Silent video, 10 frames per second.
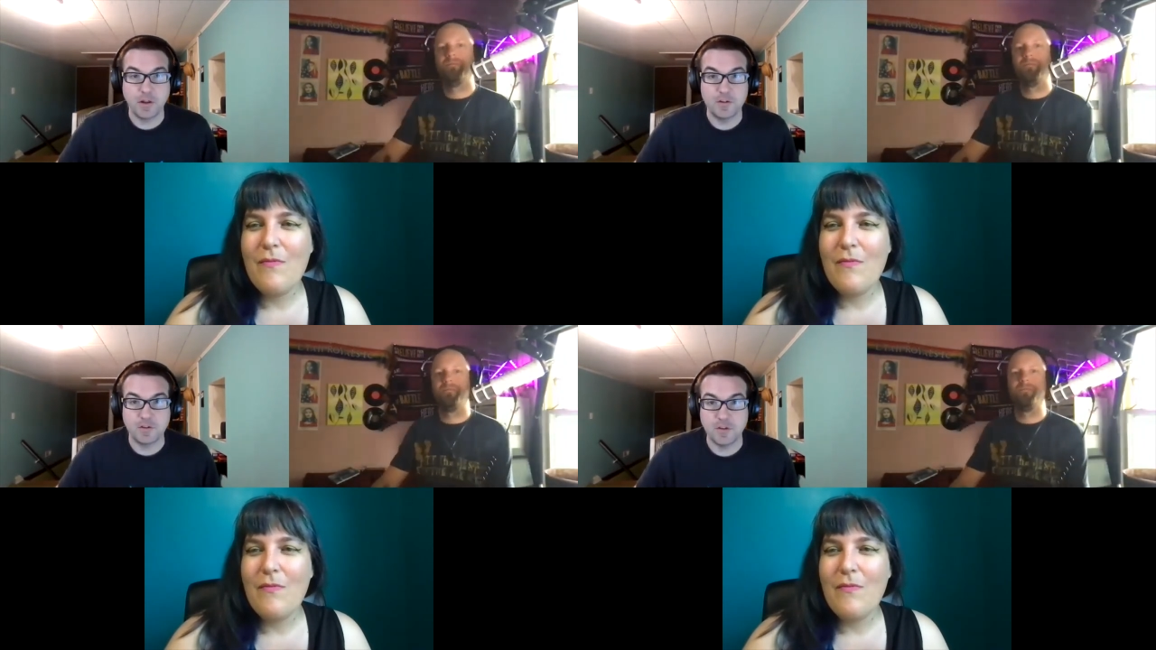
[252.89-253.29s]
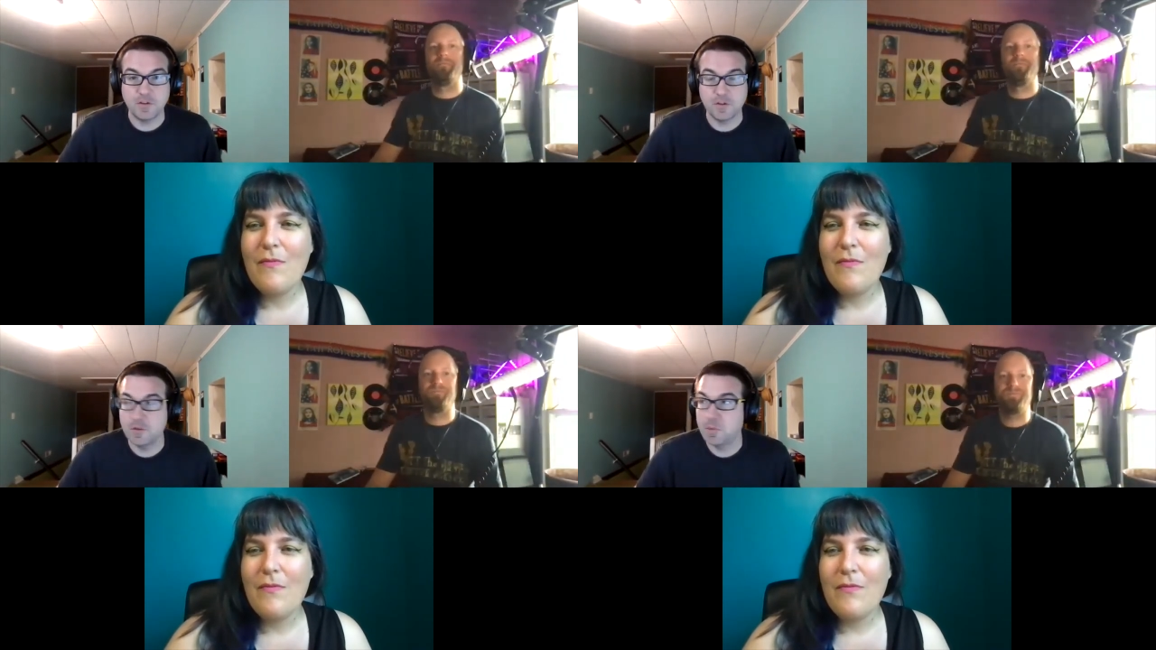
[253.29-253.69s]
Speaker 1: It's a,
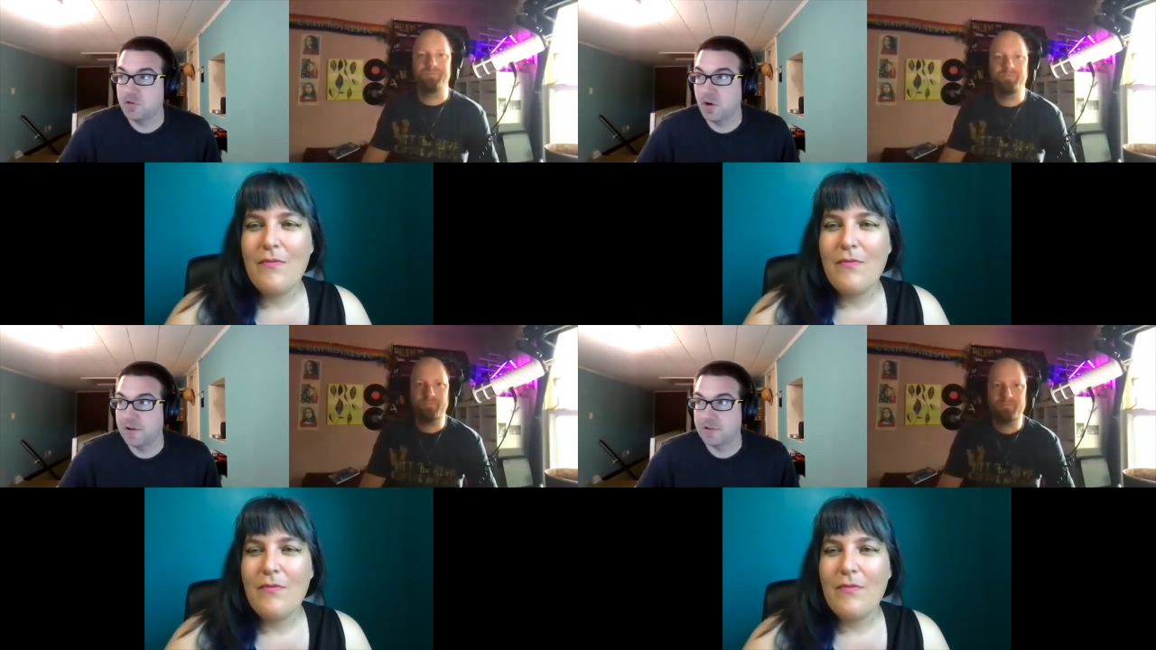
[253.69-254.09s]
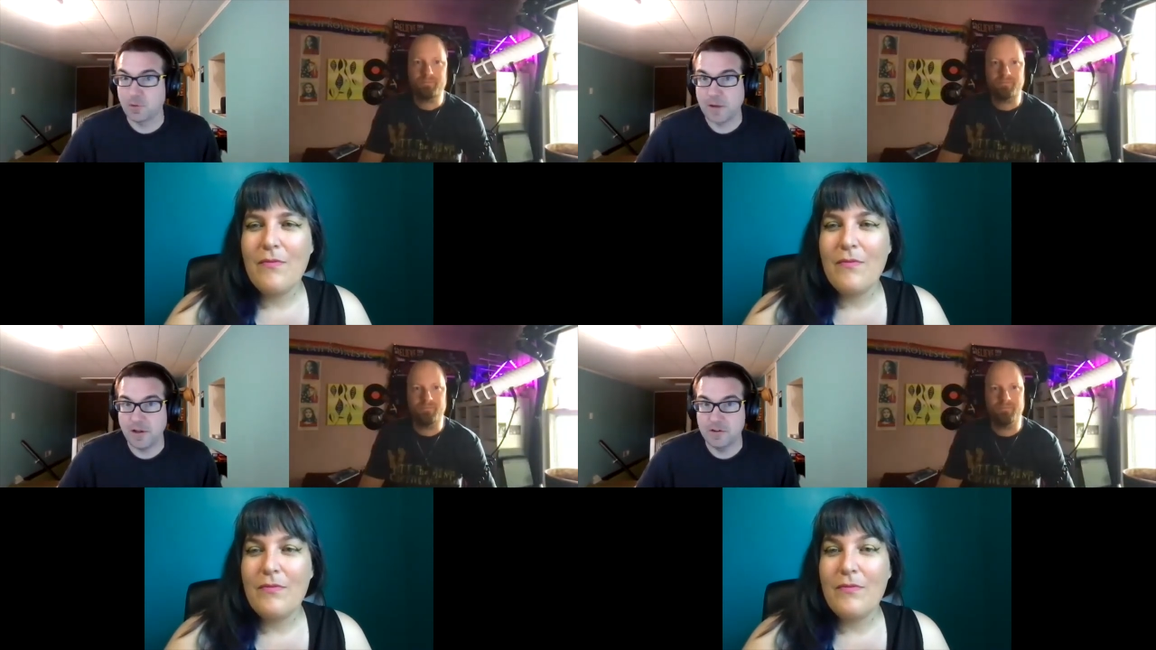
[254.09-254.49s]
it's a stupid show. It's a
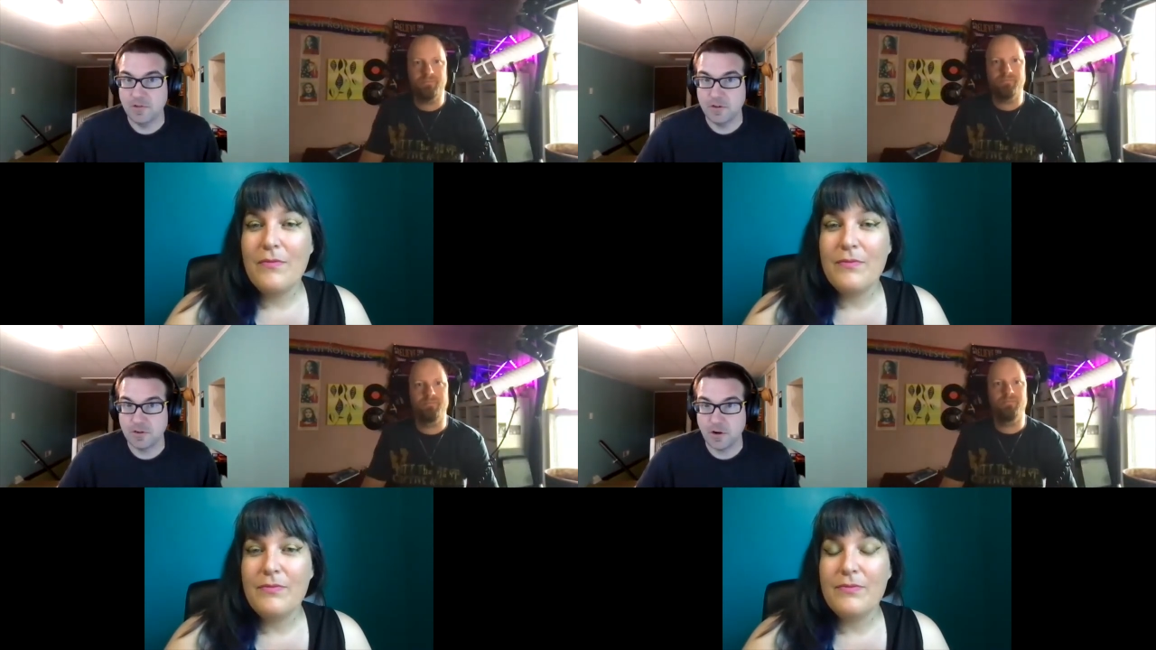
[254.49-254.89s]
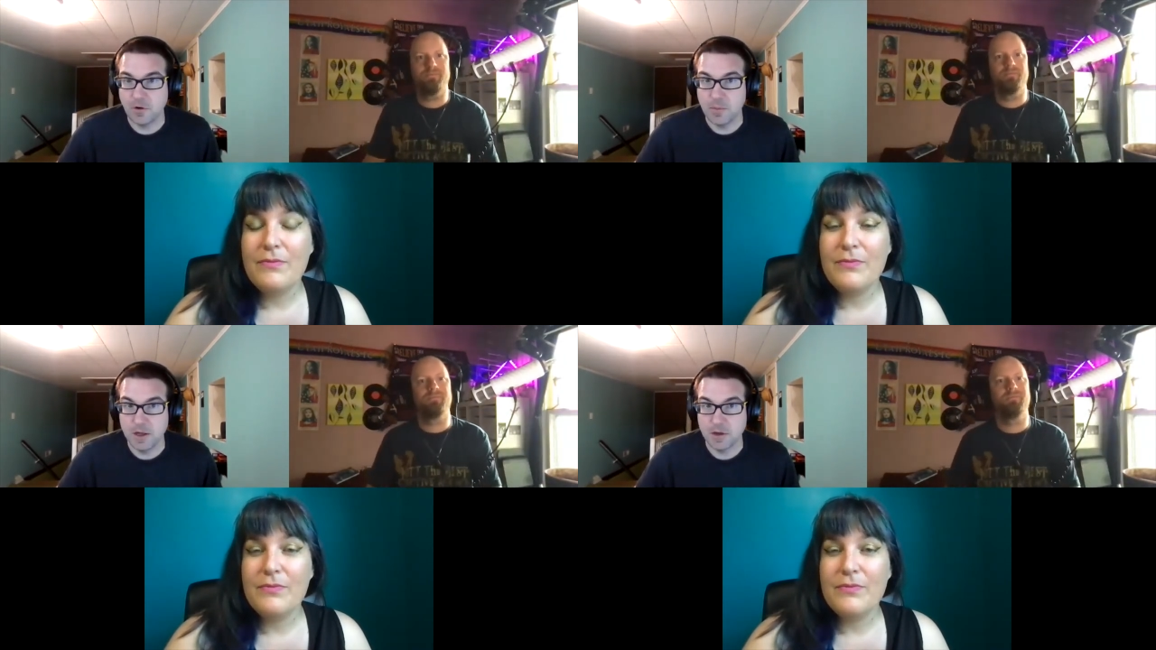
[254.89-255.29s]
reality TV
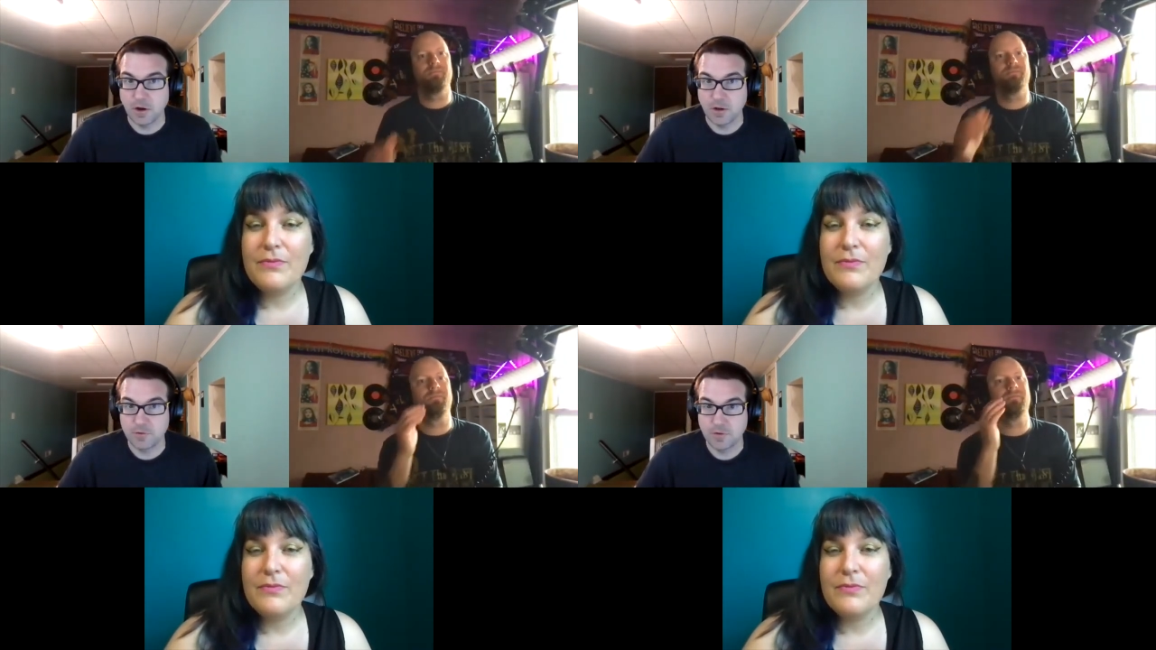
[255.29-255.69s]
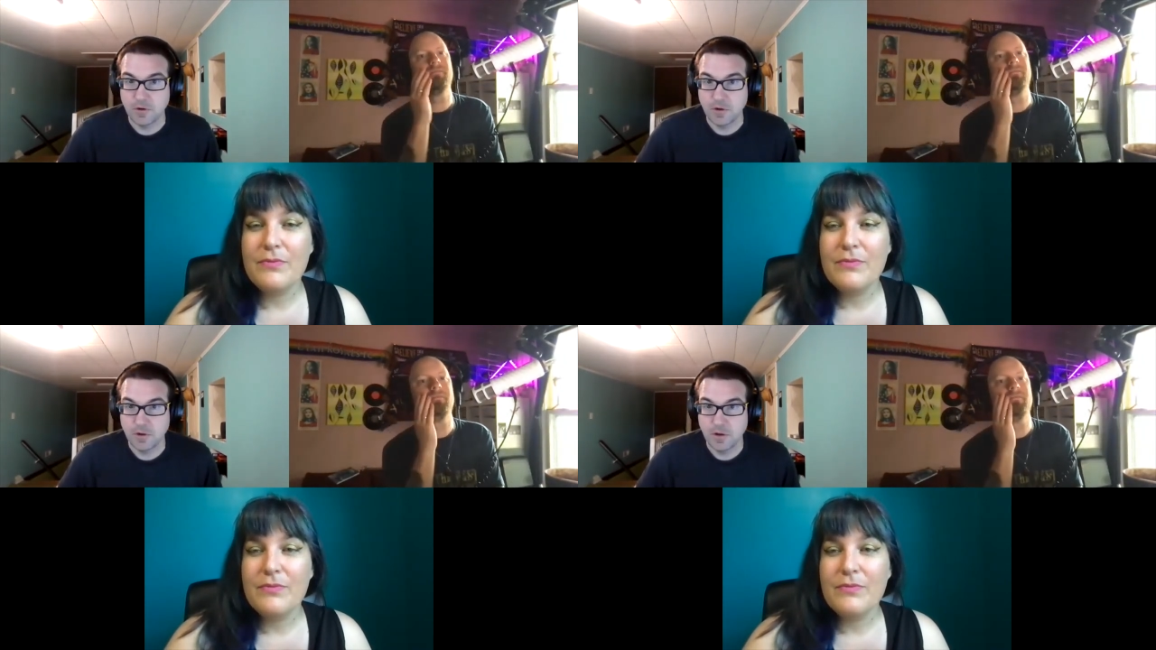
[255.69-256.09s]
show, mini golf.
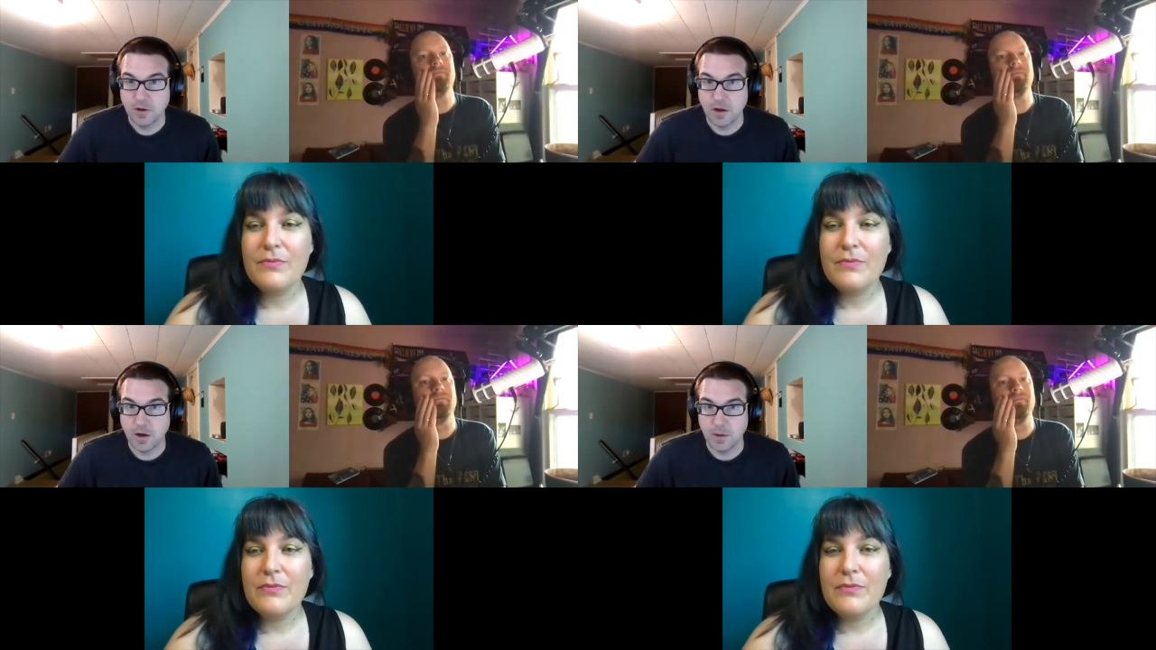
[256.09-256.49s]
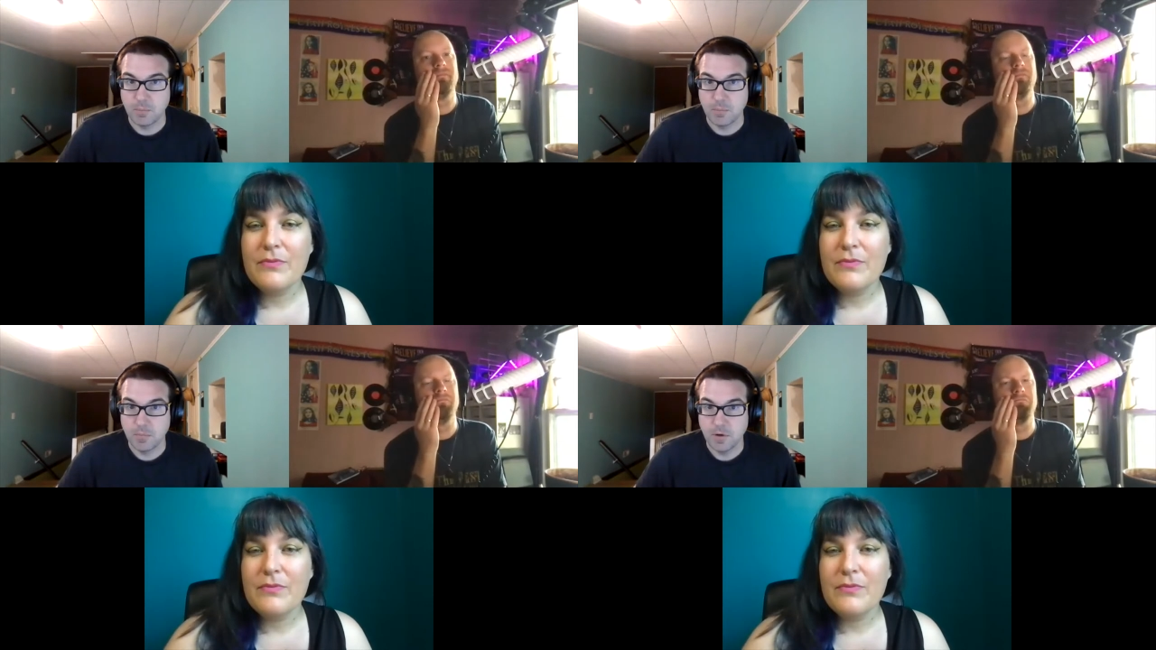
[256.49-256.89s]
Um,